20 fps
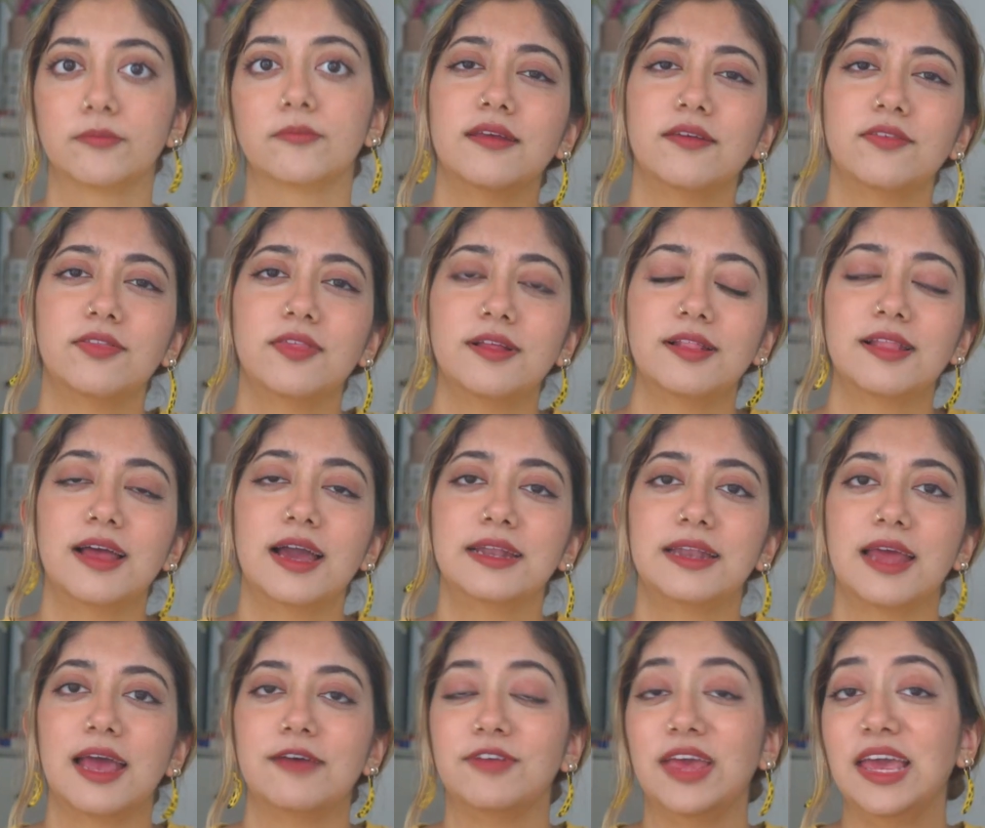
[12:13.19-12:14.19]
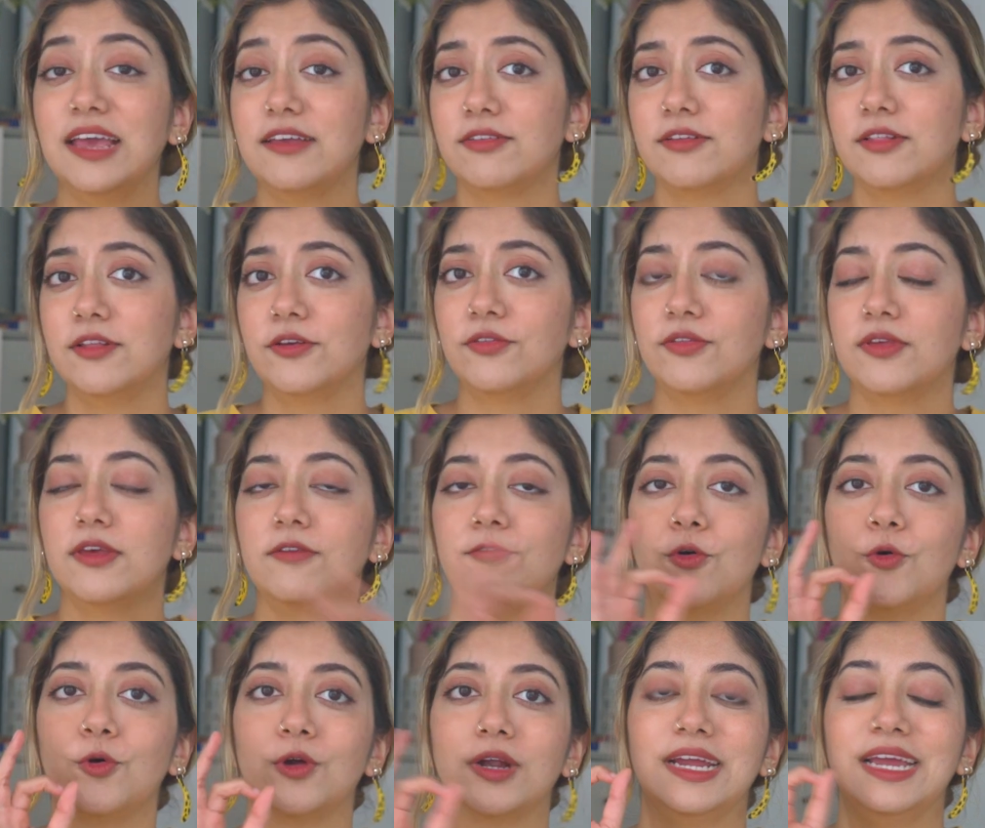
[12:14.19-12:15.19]
Does the client have exclusive
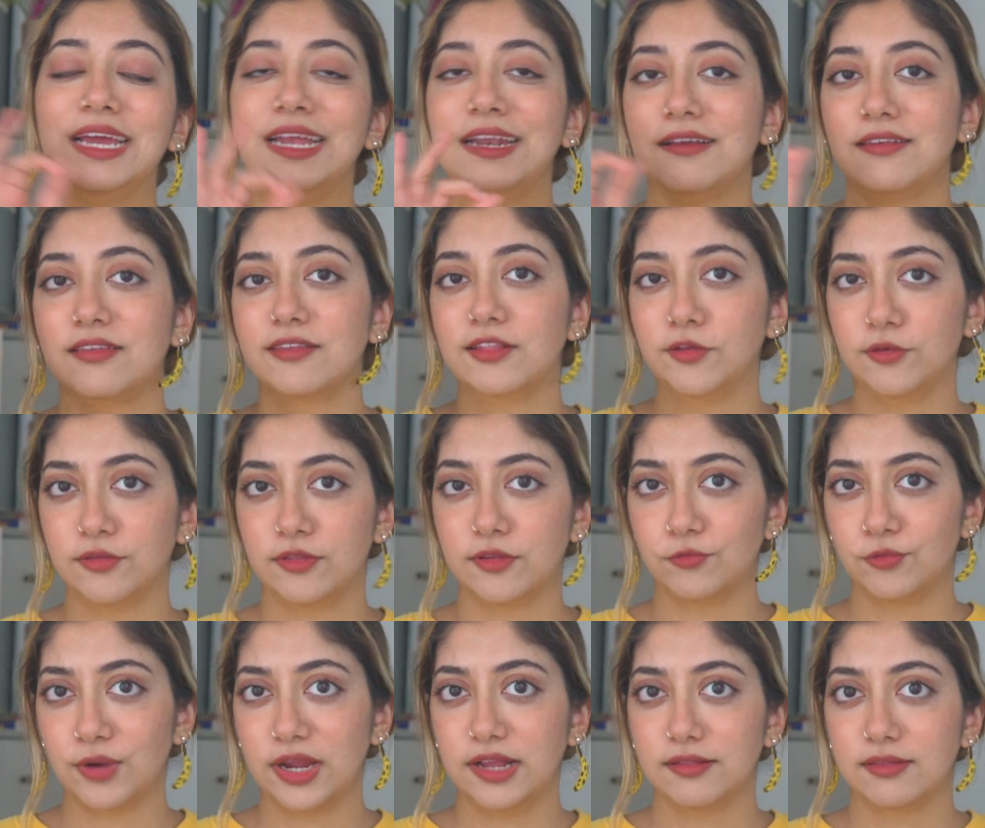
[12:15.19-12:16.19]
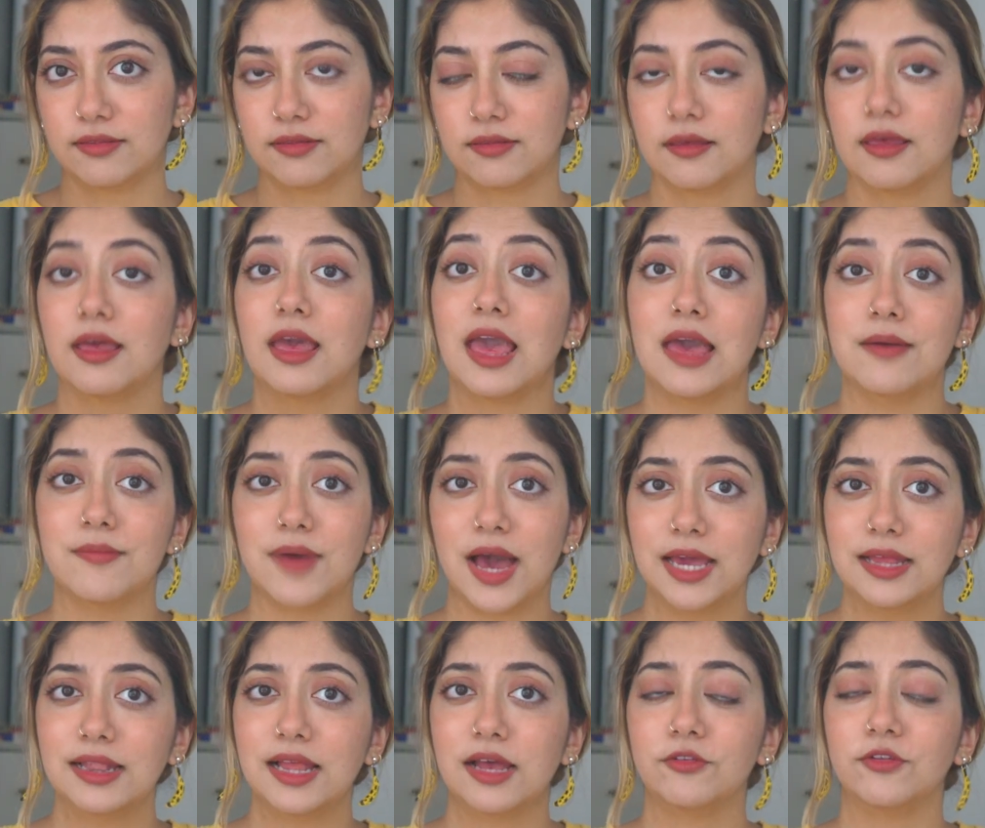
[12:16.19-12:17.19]
or inexclusive rights? Am
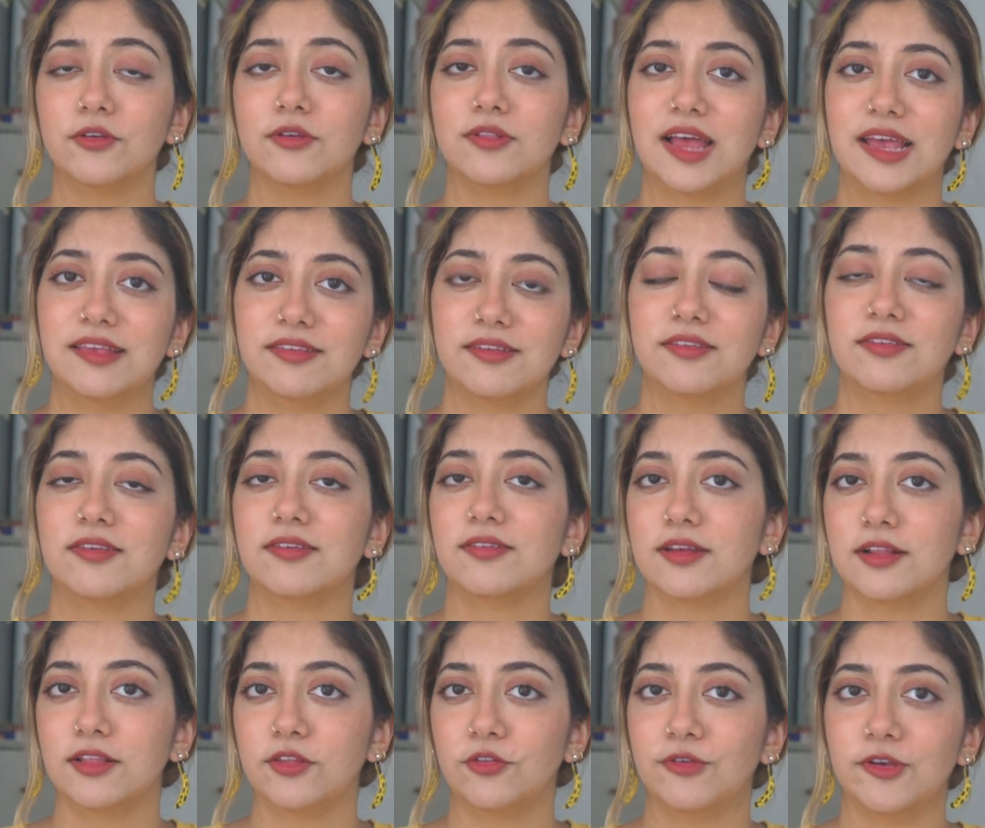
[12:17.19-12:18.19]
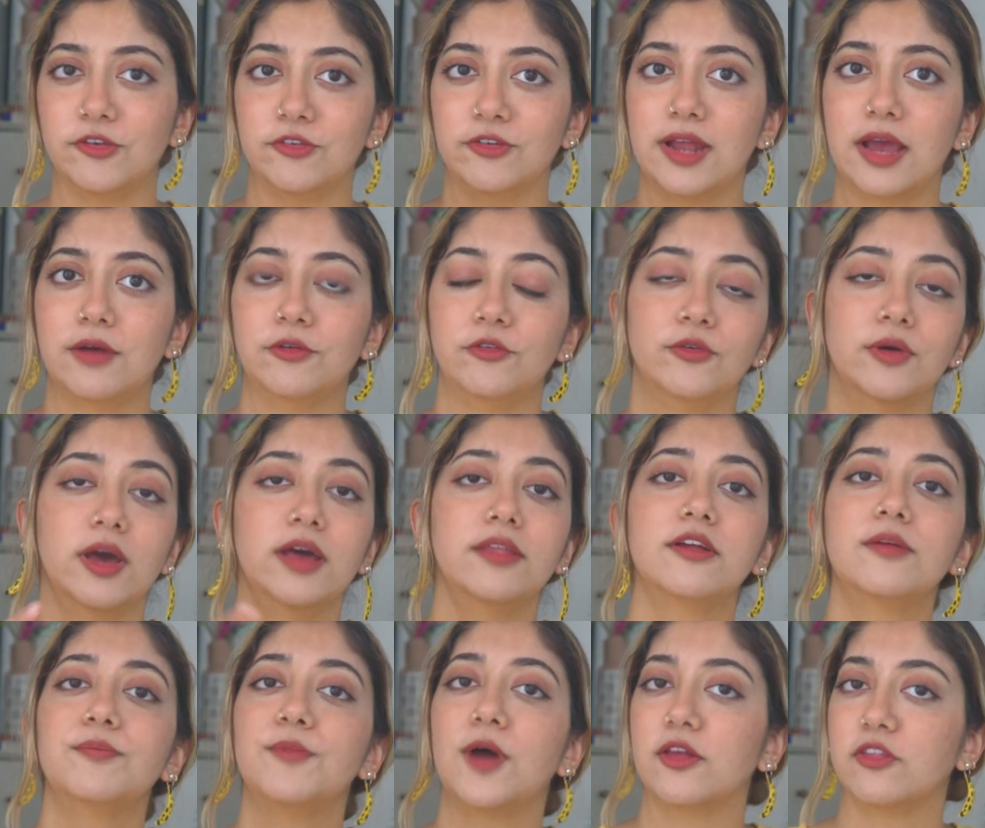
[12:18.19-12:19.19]
I allowed to license this illustration out to
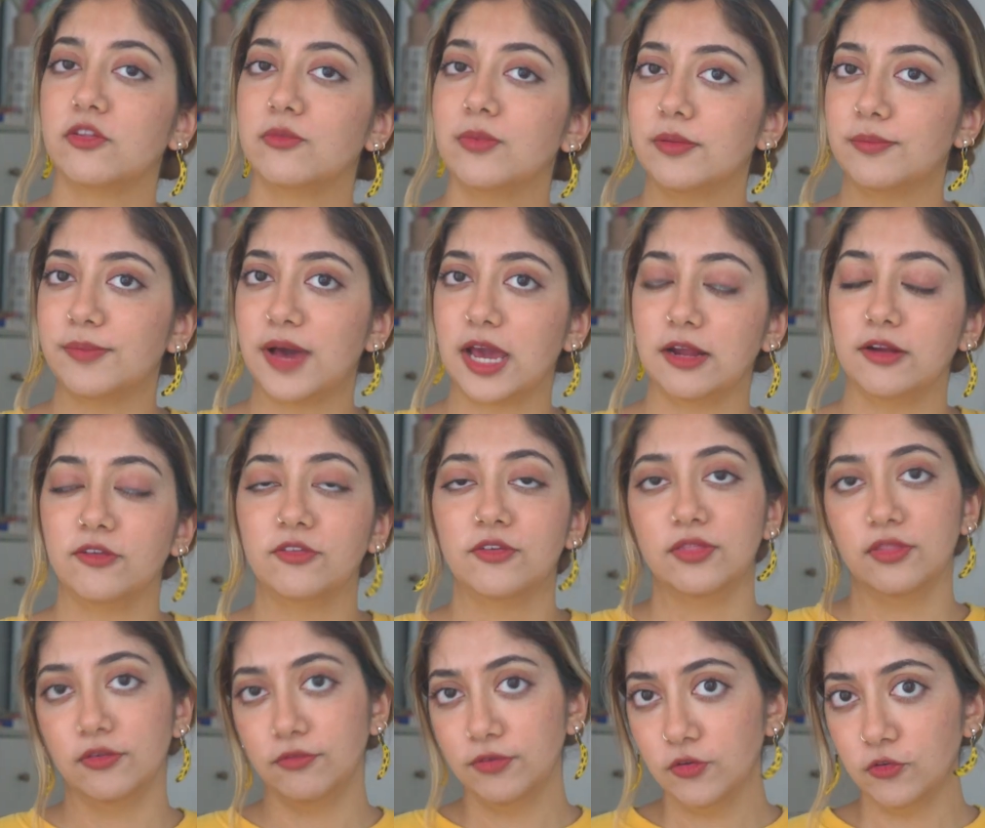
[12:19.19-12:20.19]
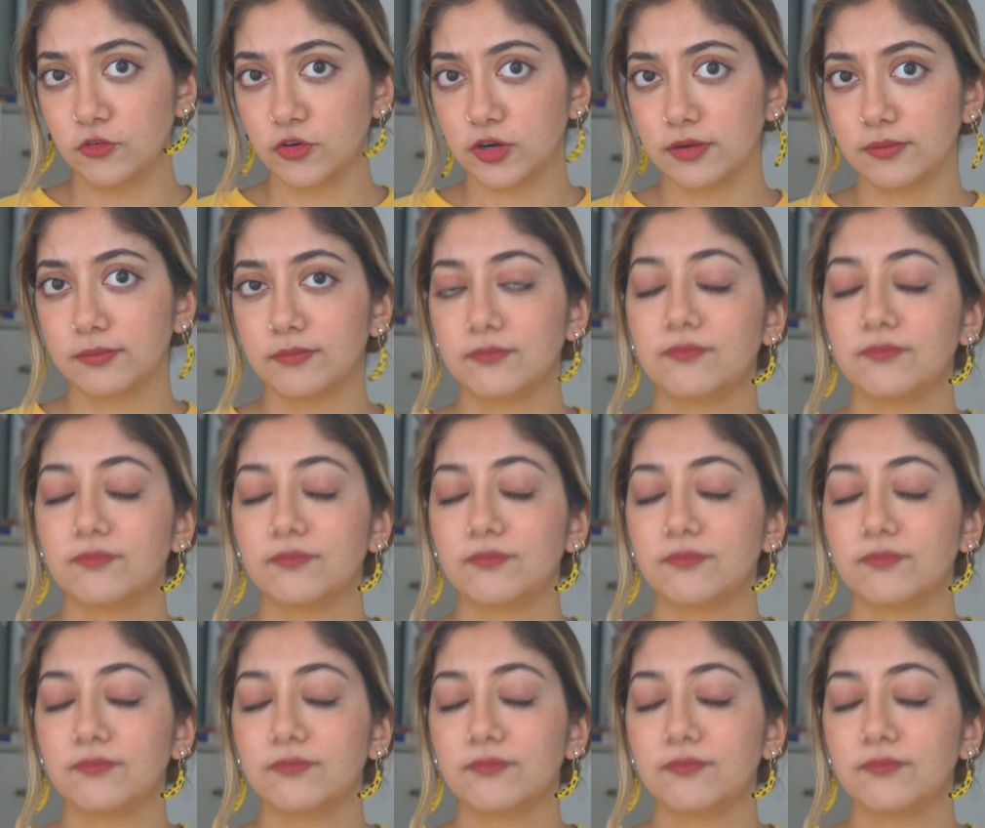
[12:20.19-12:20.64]
other possible buyers in the future?